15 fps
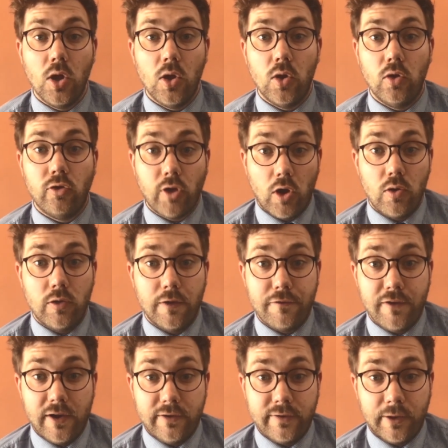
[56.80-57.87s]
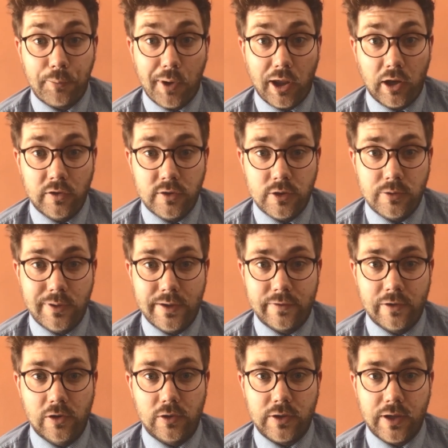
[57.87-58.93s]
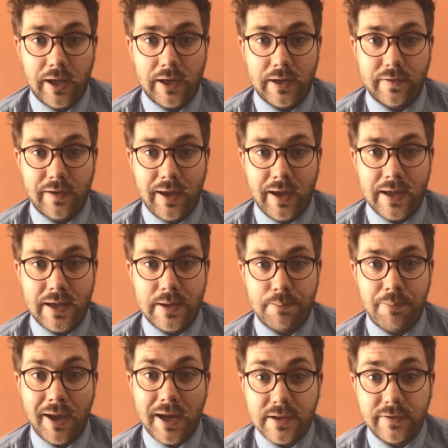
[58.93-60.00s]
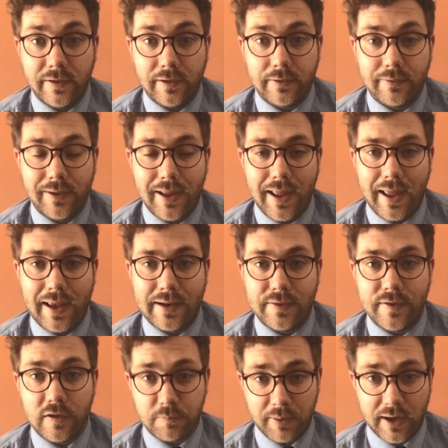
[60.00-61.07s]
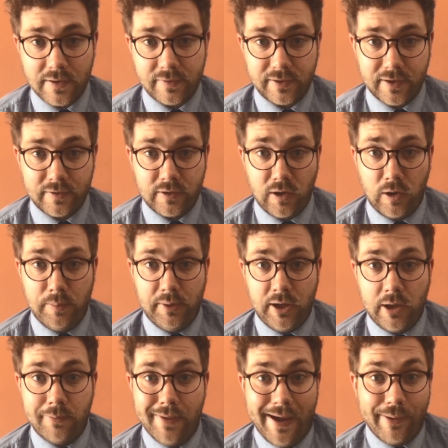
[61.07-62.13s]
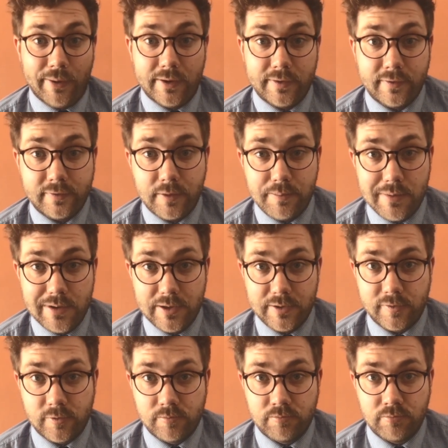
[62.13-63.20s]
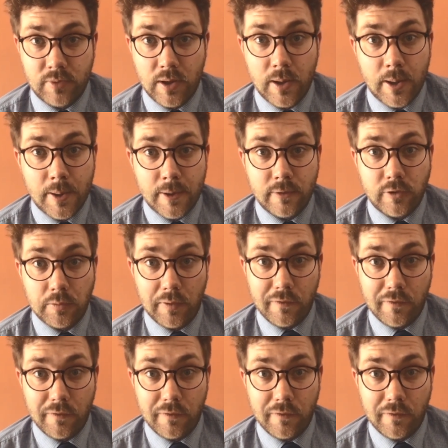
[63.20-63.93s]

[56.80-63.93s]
So the first thing we're going to do is look at a painting, and this painting is going to become our stimulus. So my